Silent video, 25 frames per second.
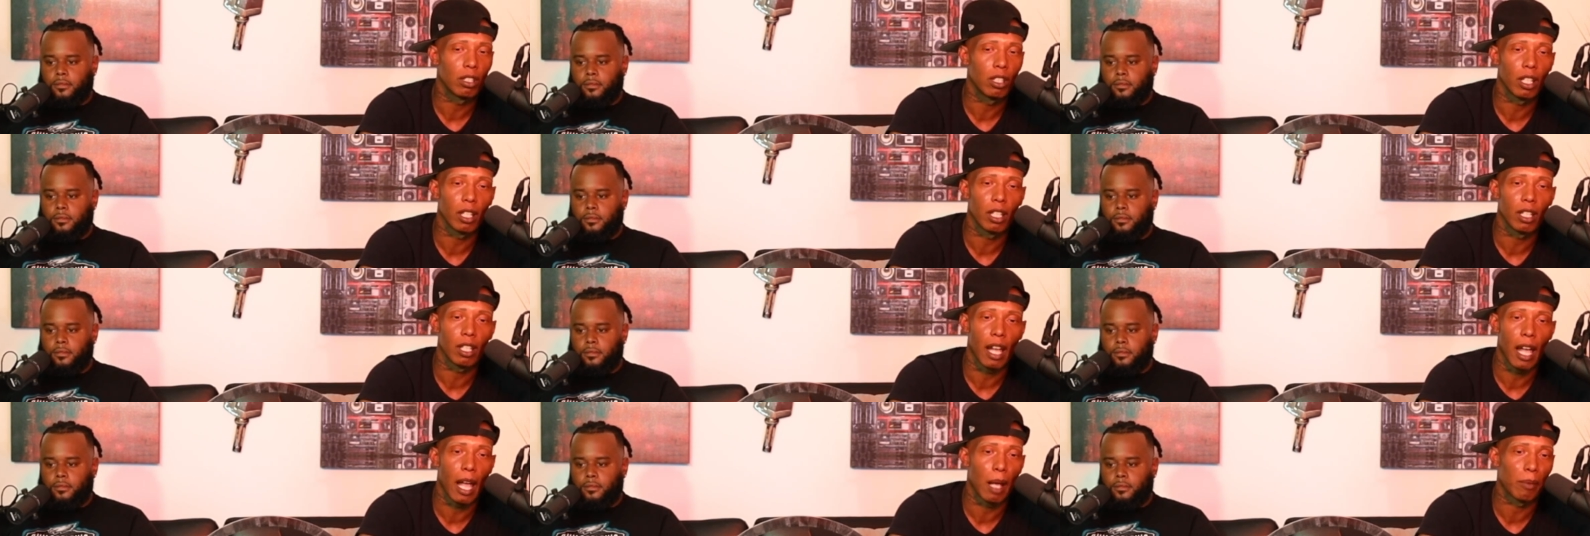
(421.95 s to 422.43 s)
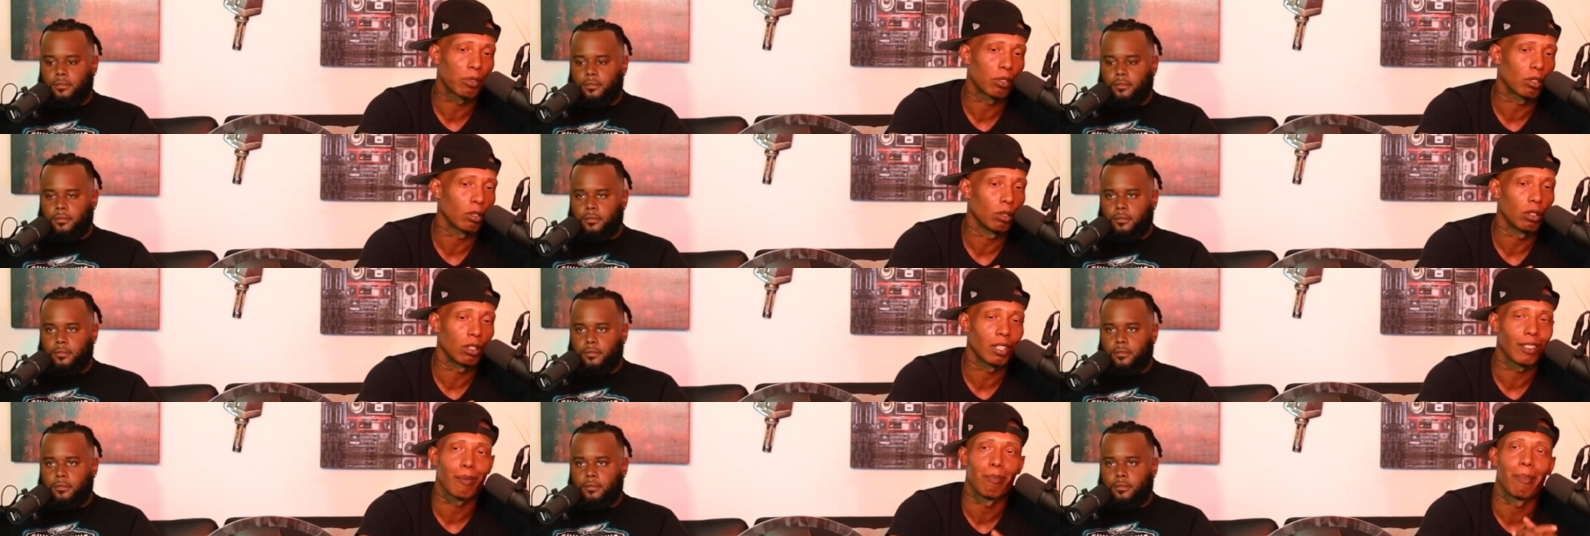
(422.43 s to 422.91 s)
Speaker 1: did
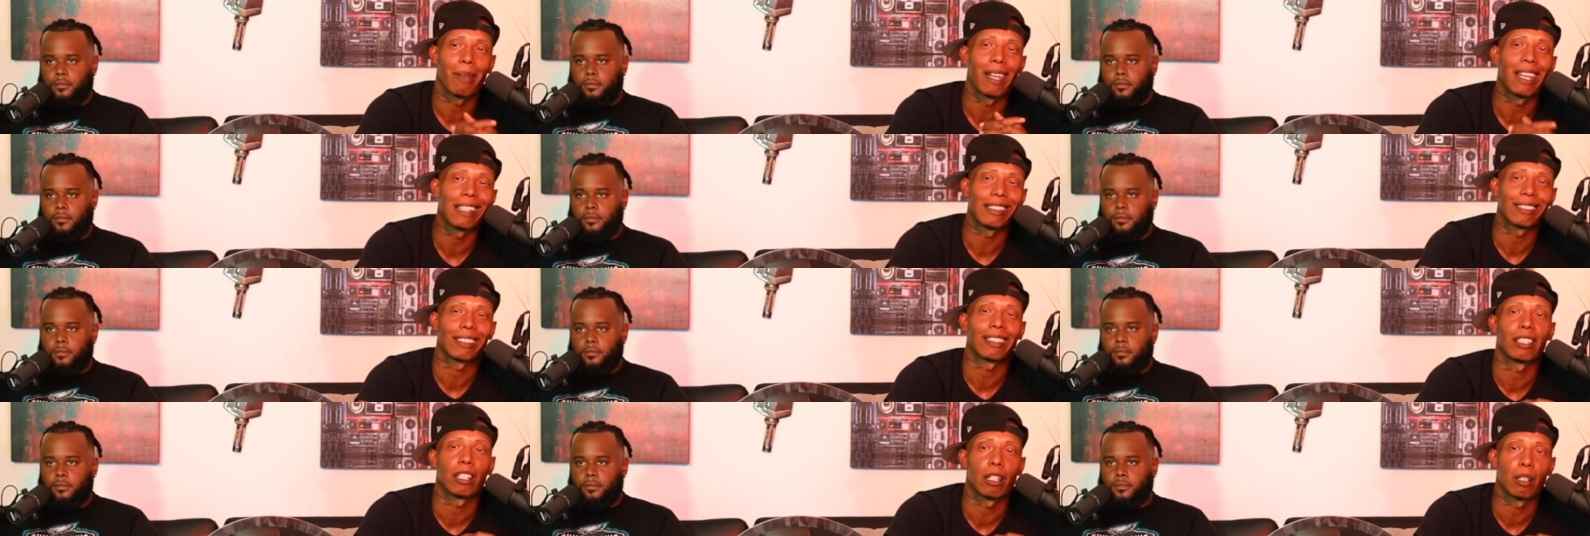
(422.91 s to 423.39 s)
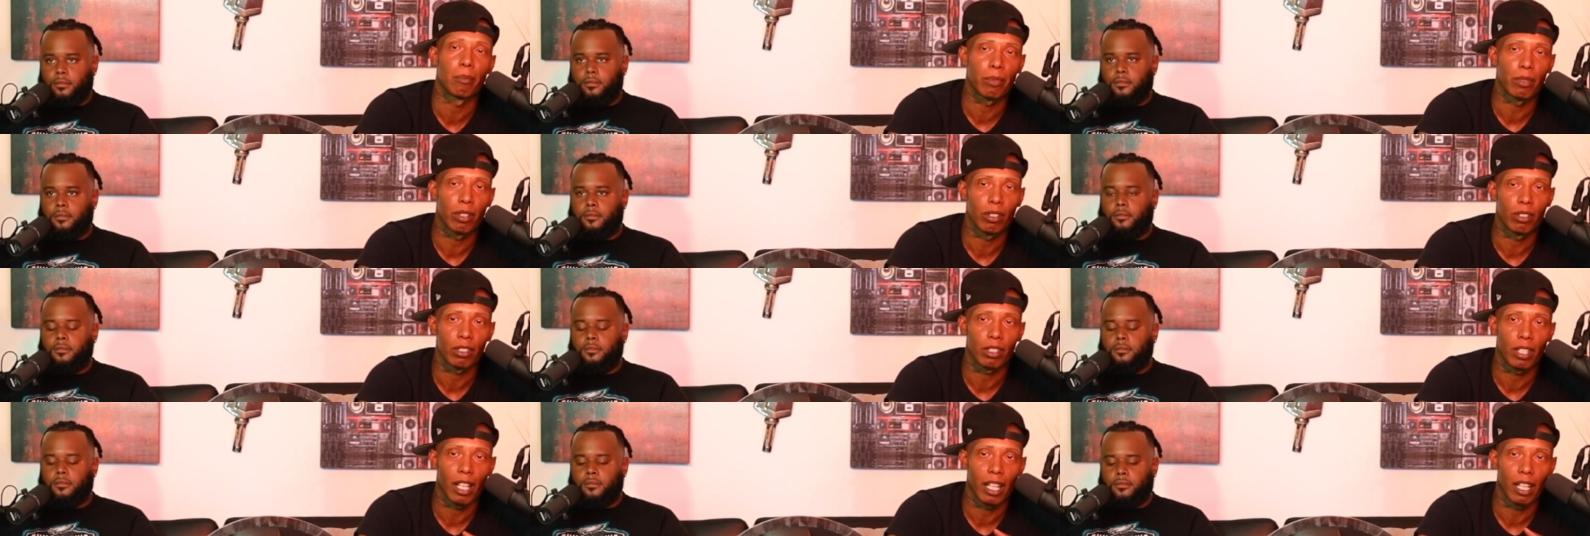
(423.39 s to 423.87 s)
absolutely amazing numbers,
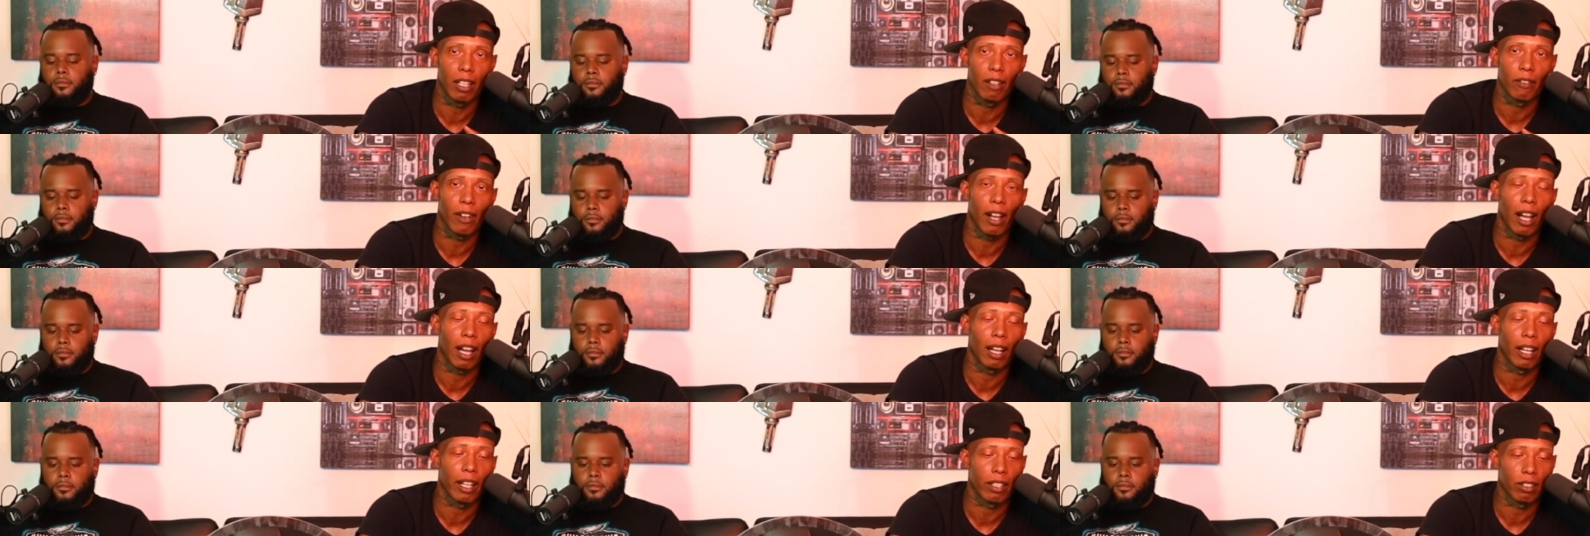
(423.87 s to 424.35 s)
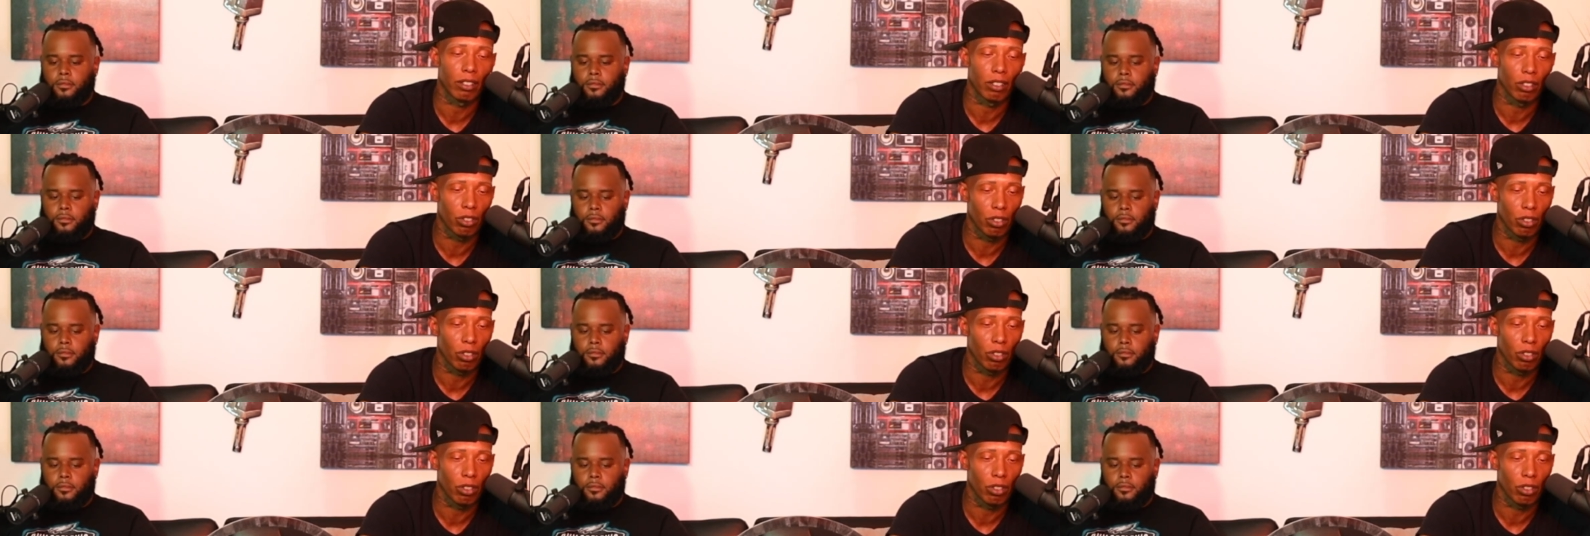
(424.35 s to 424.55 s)
gave highlight to the